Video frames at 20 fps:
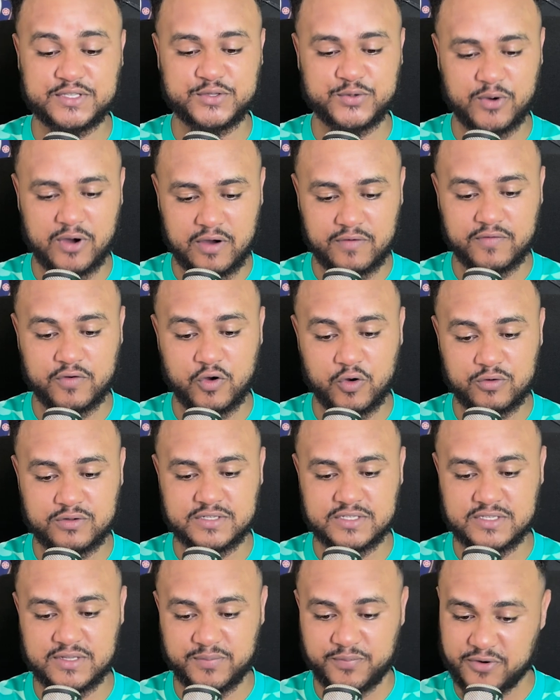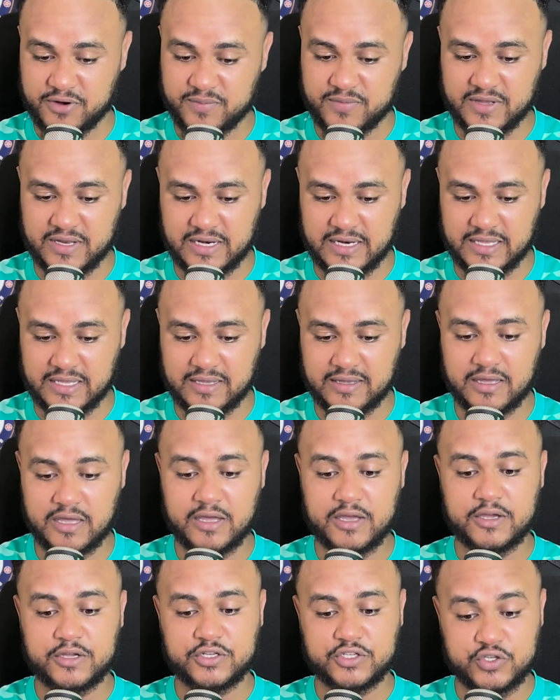12 goals in the Premier League,
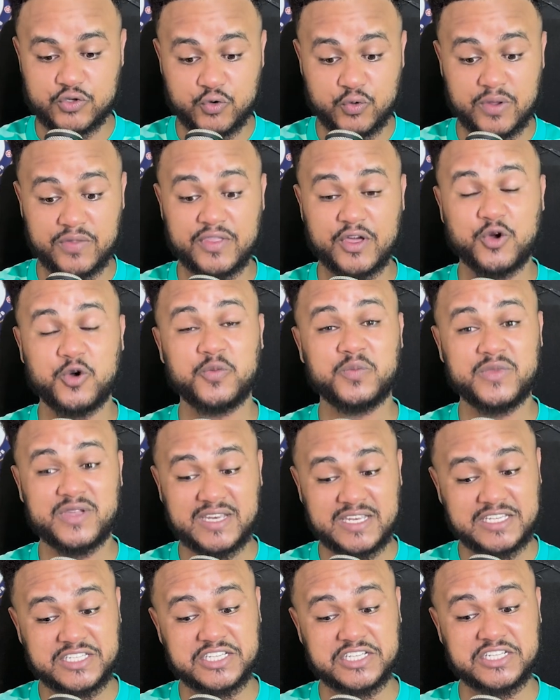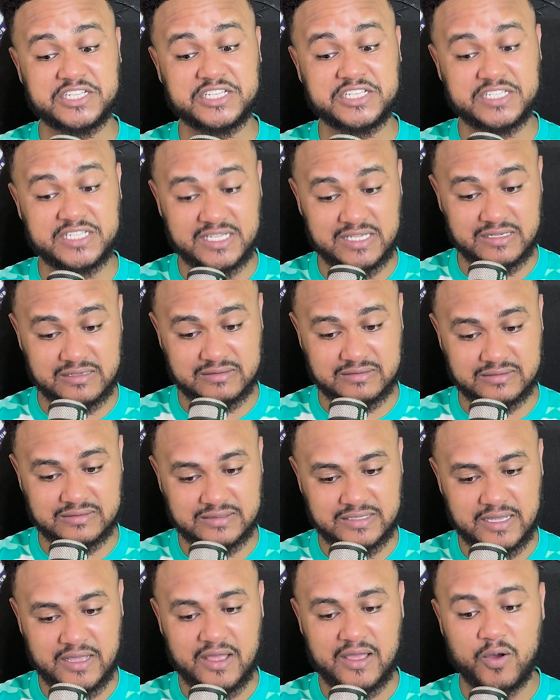2 in the Community Shield,